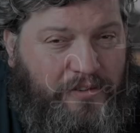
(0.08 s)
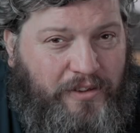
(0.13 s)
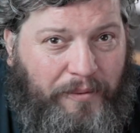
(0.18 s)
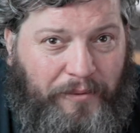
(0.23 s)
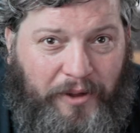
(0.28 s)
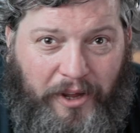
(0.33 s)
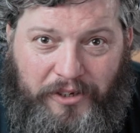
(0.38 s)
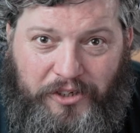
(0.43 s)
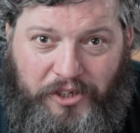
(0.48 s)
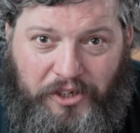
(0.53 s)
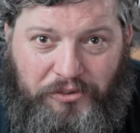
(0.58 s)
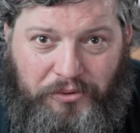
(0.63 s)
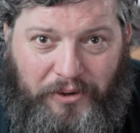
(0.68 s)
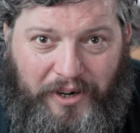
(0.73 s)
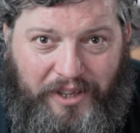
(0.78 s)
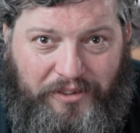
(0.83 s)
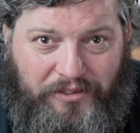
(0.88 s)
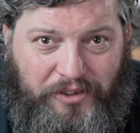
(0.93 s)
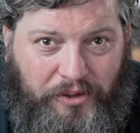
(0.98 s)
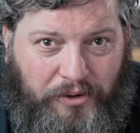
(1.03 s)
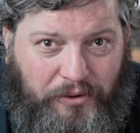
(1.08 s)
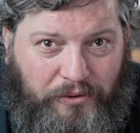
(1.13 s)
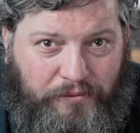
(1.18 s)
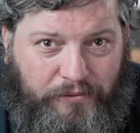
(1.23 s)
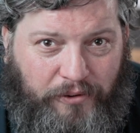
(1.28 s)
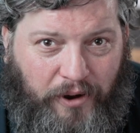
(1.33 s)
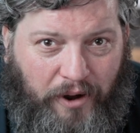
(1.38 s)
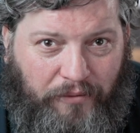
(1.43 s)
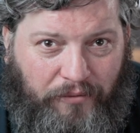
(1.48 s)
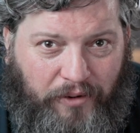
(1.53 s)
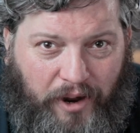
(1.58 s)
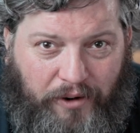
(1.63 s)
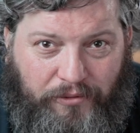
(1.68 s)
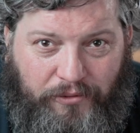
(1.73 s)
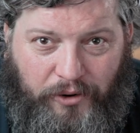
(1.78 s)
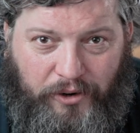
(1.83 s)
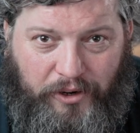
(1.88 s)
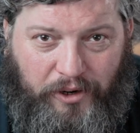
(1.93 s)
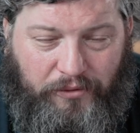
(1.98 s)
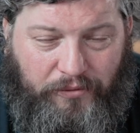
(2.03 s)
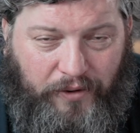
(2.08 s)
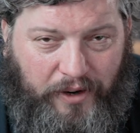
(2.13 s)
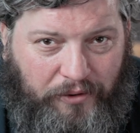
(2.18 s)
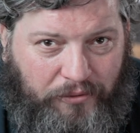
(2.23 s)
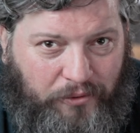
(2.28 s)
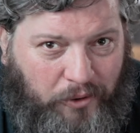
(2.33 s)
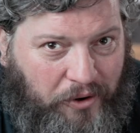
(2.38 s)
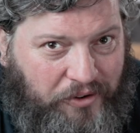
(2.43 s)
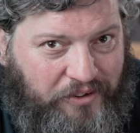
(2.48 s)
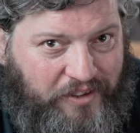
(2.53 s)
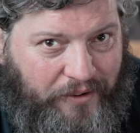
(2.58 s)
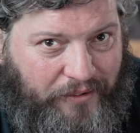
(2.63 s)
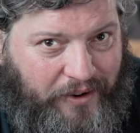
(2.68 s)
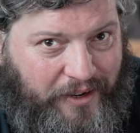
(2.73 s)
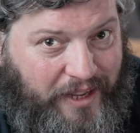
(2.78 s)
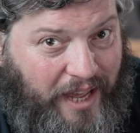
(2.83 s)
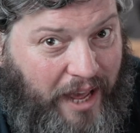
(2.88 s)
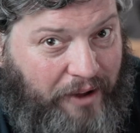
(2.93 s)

Samyang just released the new firmware for the 2470